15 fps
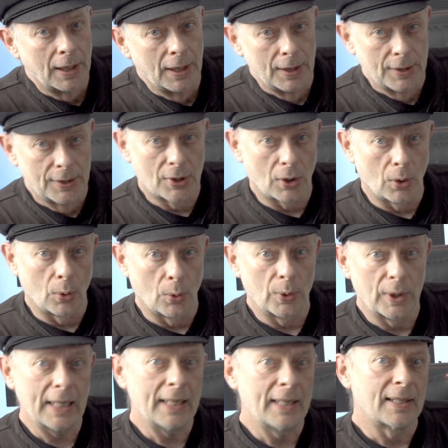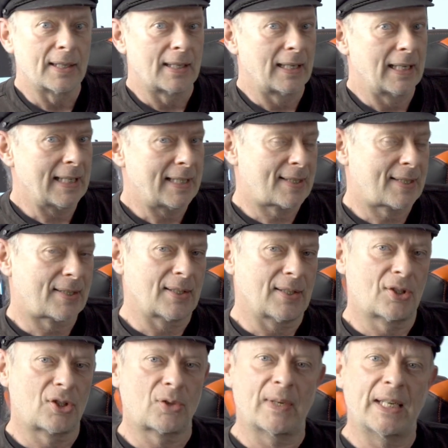So yeah, let's
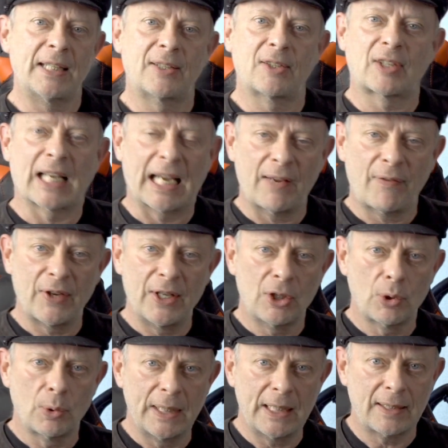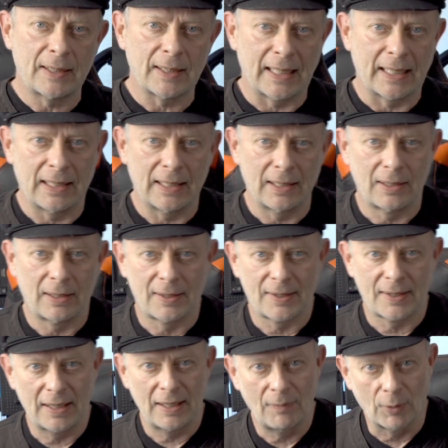straight dive into it and
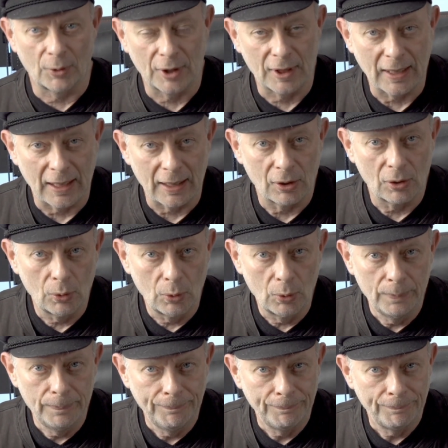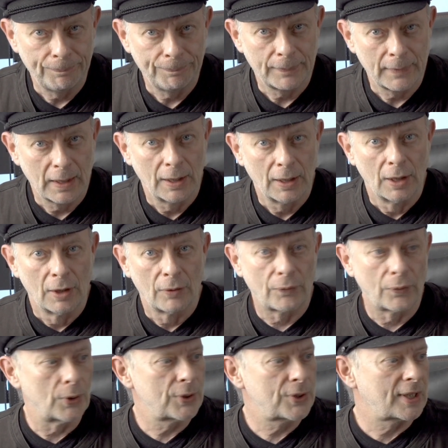see what it can do.
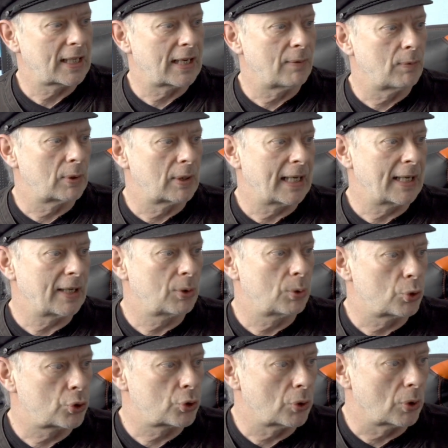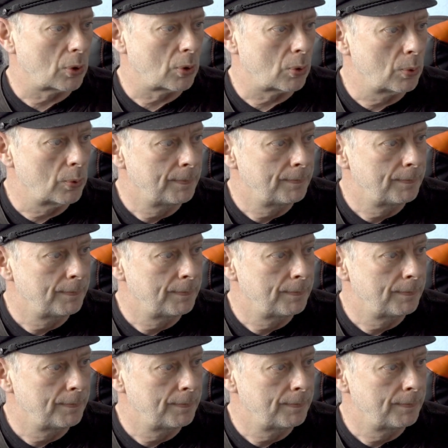First, I would like to show